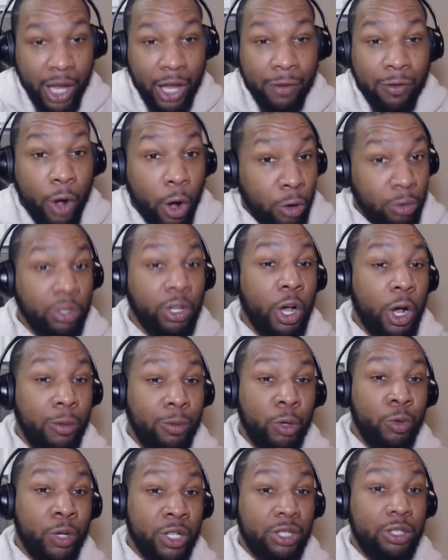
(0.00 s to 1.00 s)
if
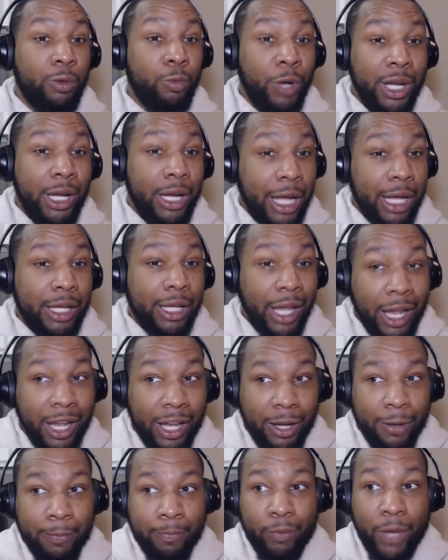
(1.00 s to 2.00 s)
Oklahoma was to win that
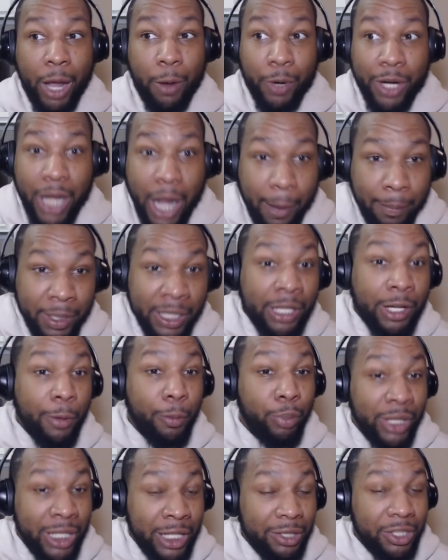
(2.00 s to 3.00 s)
game, I would not be
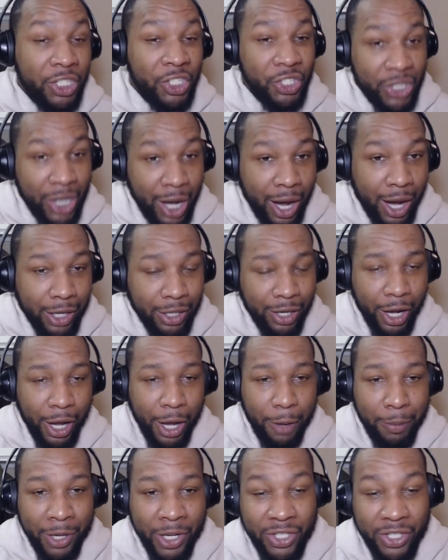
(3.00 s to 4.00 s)
completely shocked,
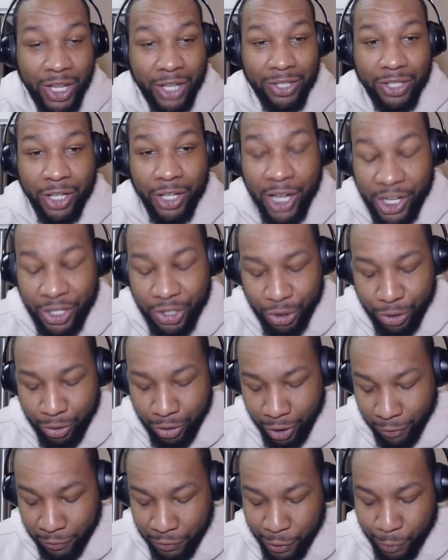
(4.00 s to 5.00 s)
because that's the nature
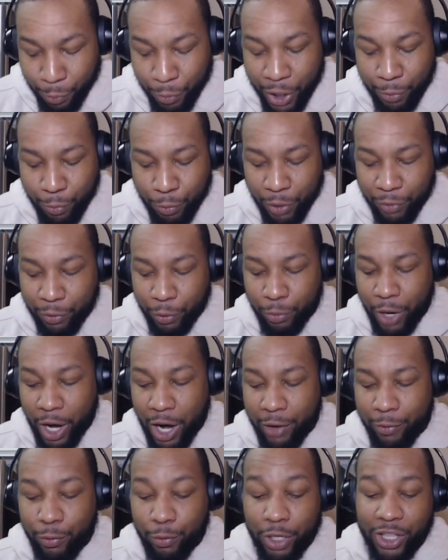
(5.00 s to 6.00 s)
of the Red River
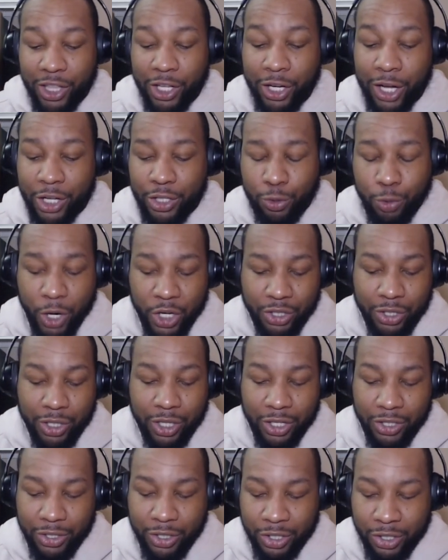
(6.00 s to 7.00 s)
rivalry. The next question
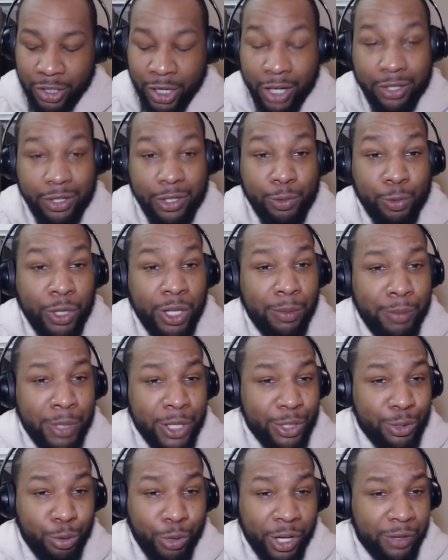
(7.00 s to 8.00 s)
is, does Texas win the
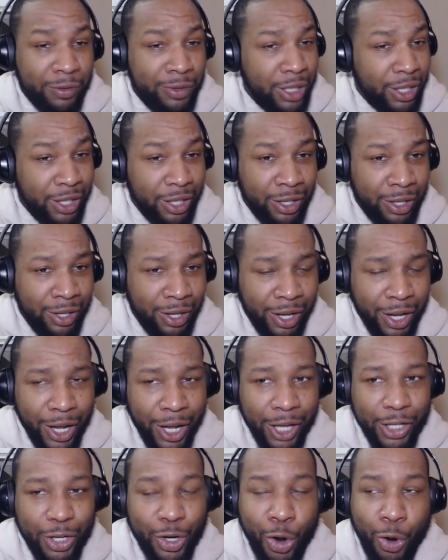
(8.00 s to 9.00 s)
Big 12? Duh.
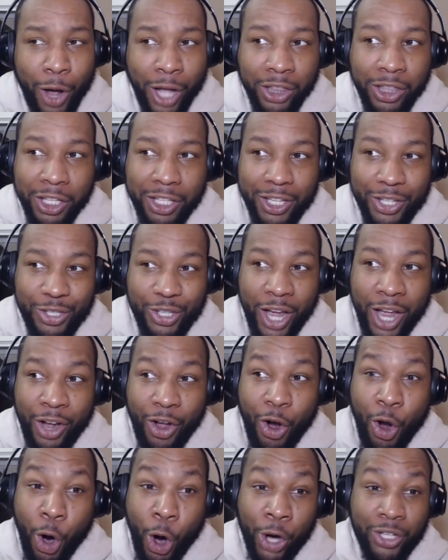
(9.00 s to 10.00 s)
You know, I think it's kind of
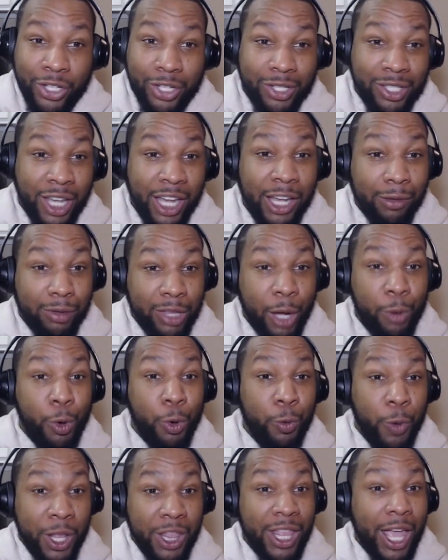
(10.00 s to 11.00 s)
hard to say if they
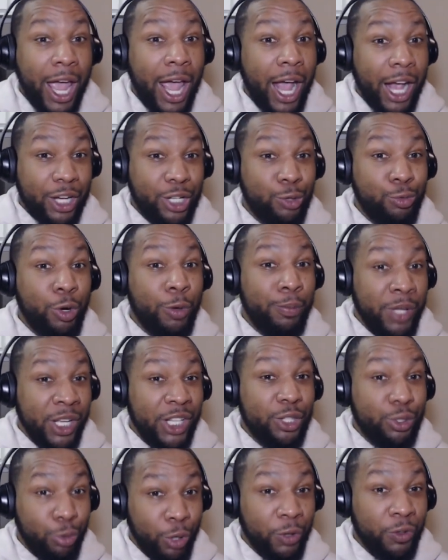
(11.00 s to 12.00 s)
will win the actual
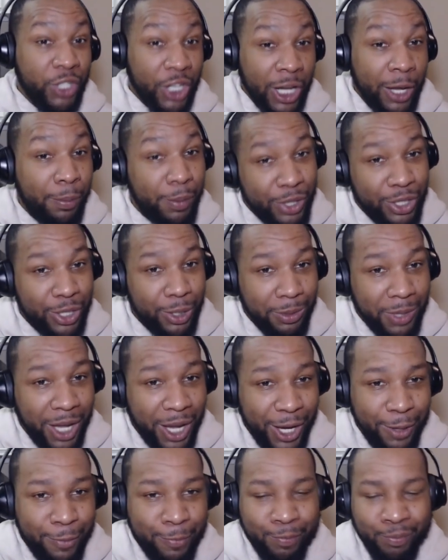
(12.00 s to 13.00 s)
Big 12 championship
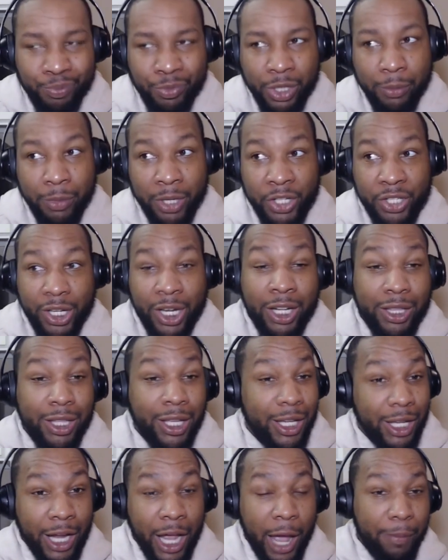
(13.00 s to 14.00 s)
game, because anything
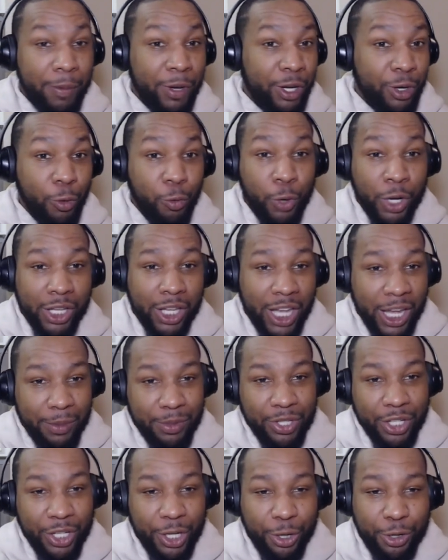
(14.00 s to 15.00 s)
can happen in a one-game
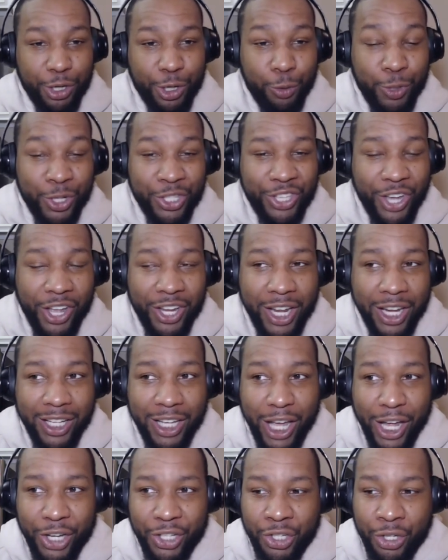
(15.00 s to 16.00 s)
scenario. We saw that
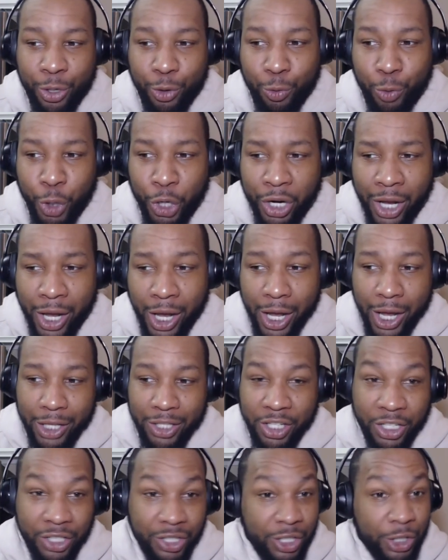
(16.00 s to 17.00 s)
last year where
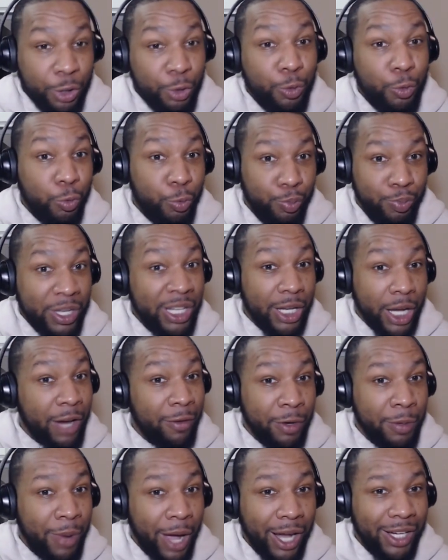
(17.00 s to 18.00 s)
TCU beat
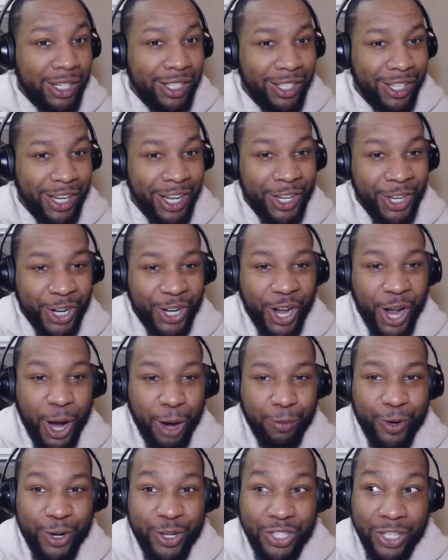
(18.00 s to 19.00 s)
everybody in the
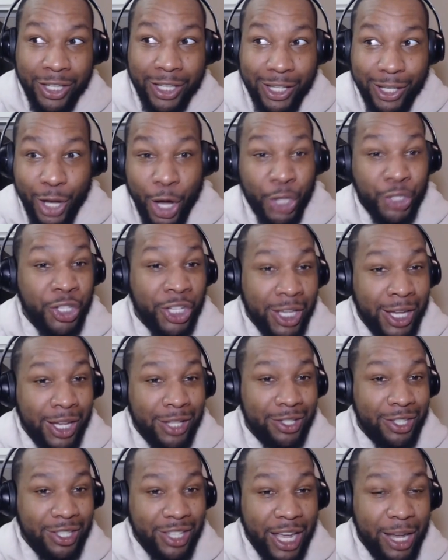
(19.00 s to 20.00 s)
conference and then lost to
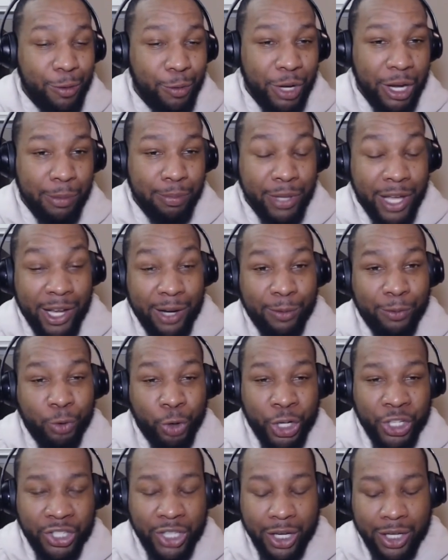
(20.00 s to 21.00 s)
Kansas State when they played them for
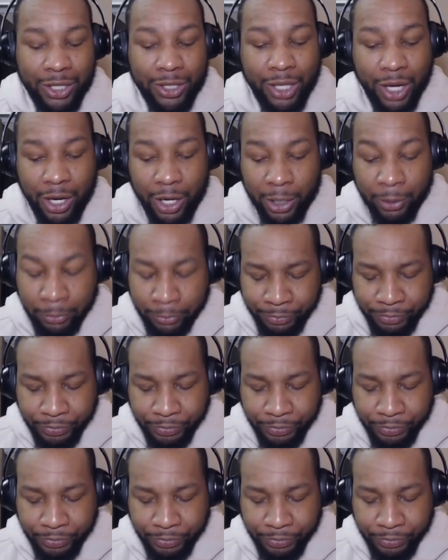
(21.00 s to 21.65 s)
a second time.